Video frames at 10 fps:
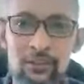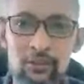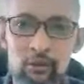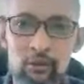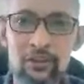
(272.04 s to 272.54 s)

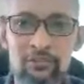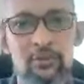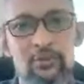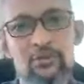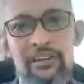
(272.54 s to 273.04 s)
doing these
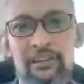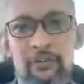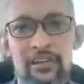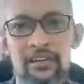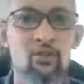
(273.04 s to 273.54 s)
projects there.
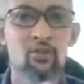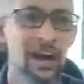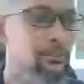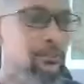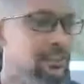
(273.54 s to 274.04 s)
Why
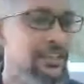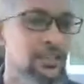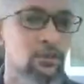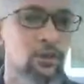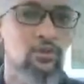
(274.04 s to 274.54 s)
basically you
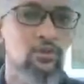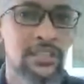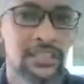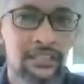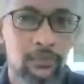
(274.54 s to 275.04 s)
want to
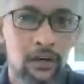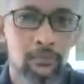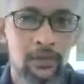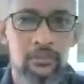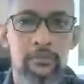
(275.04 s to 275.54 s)
learn about
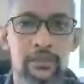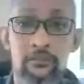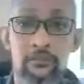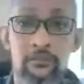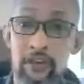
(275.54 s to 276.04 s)
multimedia,
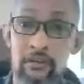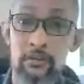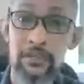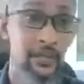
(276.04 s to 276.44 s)
for example, okay,